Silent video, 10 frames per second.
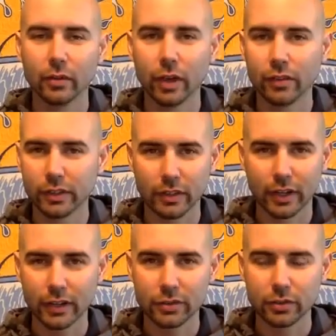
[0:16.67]
everything
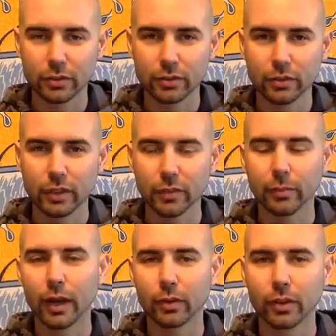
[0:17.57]
that I do in
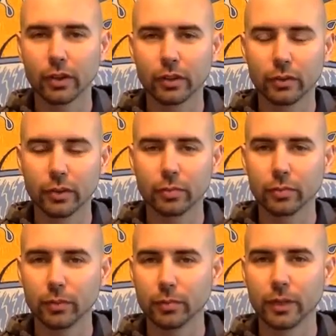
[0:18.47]
my work with
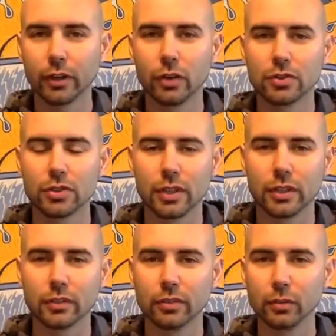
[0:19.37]
my
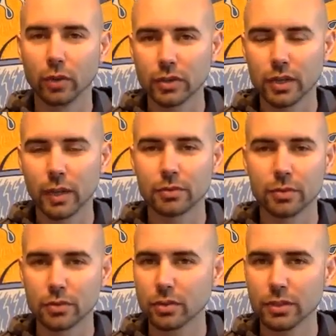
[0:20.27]
coaching, workshops,
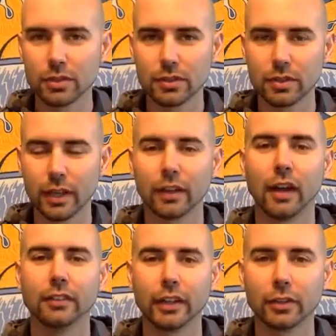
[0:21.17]
retreats, and
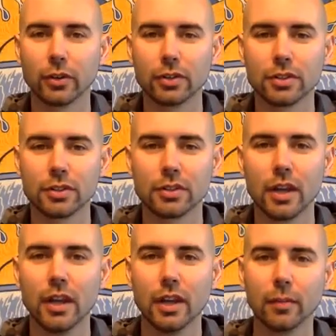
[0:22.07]
online courses,
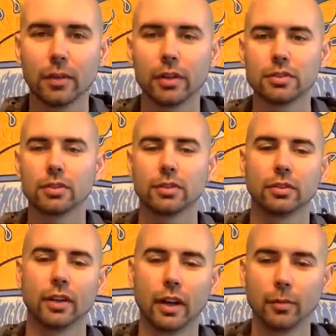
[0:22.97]
but
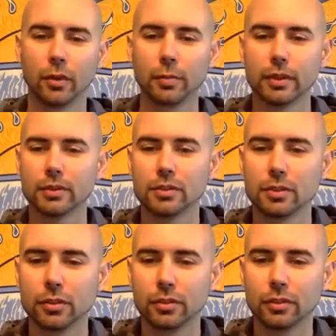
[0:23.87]
also I'm hoping
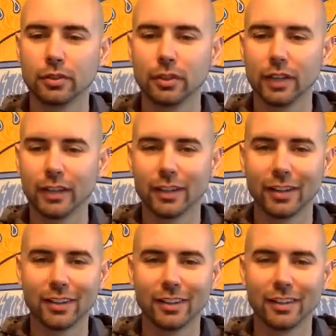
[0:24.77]
to, hey
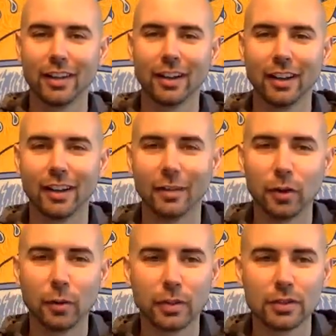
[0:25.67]
Diana, I'm
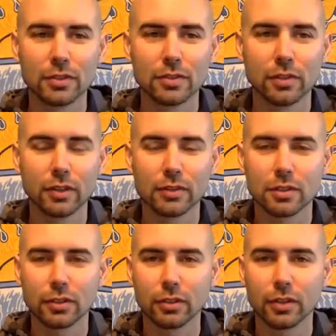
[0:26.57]
hoping to
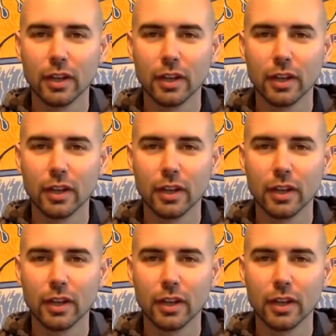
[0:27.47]
also